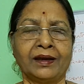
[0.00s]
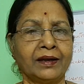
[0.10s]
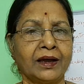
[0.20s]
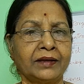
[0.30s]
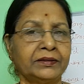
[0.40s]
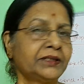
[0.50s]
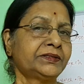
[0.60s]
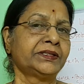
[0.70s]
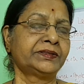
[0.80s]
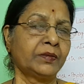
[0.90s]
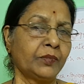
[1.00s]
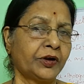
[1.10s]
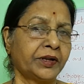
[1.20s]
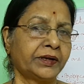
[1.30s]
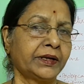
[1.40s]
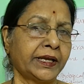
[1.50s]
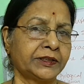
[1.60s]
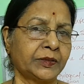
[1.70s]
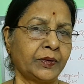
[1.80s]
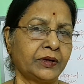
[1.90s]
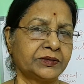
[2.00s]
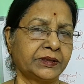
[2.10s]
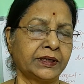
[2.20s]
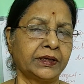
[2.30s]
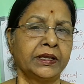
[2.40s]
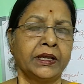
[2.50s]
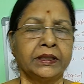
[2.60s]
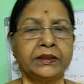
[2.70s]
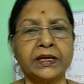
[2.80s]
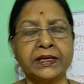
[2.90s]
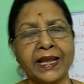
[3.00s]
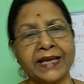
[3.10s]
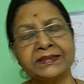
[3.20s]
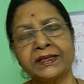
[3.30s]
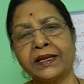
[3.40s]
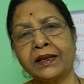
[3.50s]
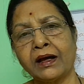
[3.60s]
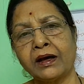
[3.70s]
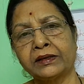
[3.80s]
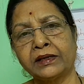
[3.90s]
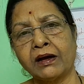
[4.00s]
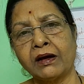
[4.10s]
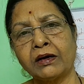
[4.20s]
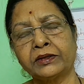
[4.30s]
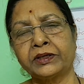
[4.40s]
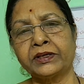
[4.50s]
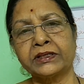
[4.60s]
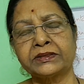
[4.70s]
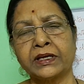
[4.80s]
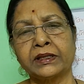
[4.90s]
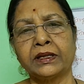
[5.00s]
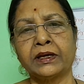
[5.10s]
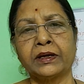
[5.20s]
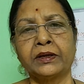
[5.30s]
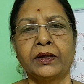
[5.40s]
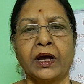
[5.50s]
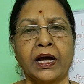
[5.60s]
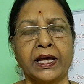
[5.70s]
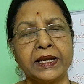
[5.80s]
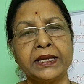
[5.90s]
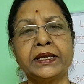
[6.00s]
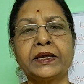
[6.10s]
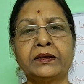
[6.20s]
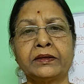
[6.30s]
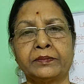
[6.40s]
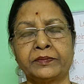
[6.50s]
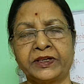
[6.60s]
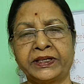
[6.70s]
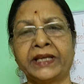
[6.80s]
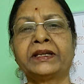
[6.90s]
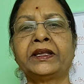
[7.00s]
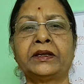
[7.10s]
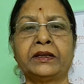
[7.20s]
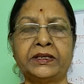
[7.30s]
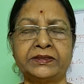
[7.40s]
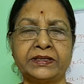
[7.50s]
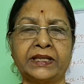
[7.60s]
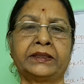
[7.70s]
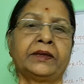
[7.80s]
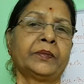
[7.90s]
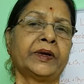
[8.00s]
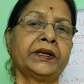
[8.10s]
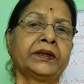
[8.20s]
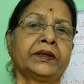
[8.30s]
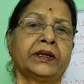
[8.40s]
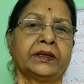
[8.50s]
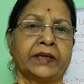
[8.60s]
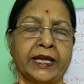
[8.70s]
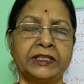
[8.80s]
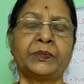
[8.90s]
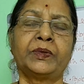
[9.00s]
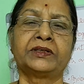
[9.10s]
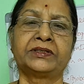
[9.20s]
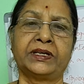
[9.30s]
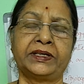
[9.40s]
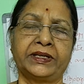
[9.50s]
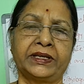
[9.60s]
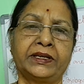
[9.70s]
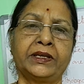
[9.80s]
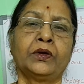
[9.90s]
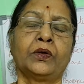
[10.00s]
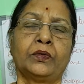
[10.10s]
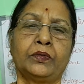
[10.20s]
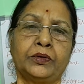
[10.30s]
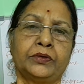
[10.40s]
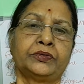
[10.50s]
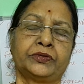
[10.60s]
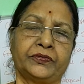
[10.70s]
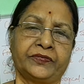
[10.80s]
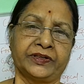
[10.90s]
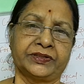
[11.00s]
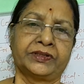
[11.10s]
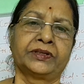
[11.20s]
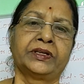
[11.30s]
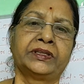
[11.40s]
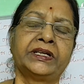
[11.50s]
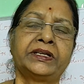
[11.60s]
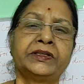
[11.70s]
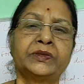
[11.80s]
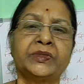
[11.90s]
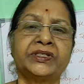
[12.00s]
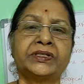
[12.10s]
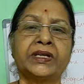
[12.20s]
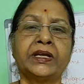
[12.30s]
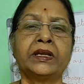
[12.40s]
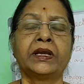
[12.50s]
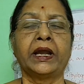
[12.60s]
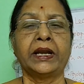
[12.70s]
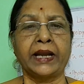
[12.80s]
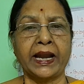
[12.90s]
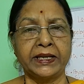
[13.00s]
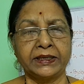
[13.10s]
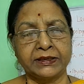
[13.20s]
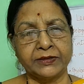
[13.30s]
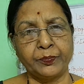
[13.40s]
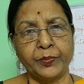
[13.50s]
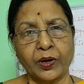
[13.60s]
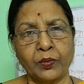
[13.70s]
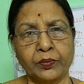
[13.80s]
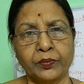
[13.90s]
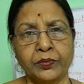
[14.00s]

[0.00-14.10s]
Now, this is the modern anthropological. The classical or the orthodox or the earlier technique is nothing but anthropological technique who used first. That is Mr. Radcliffe Brown.